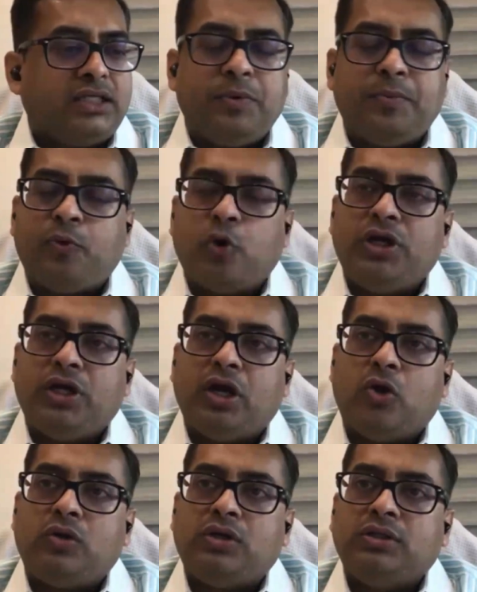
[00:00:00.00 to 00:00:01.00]
As it be
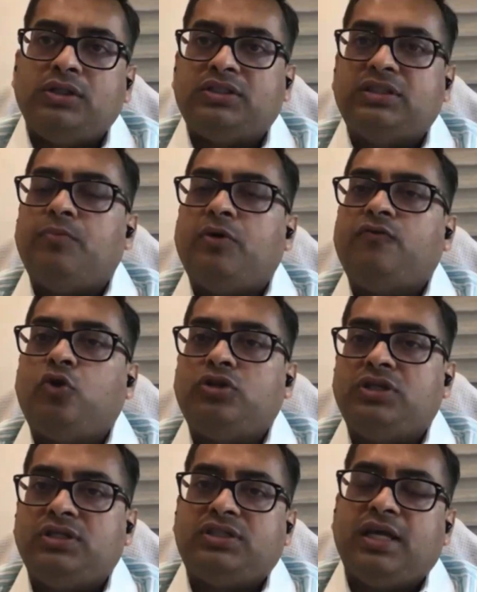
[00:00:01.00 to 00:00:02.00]
pointed out, some
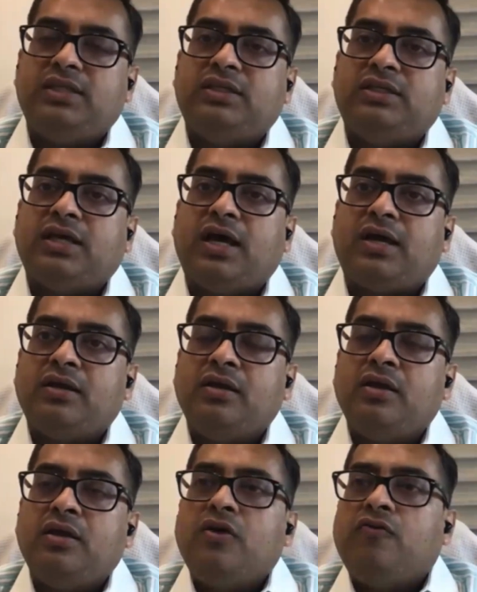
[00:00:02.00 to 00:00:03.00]
of those instances are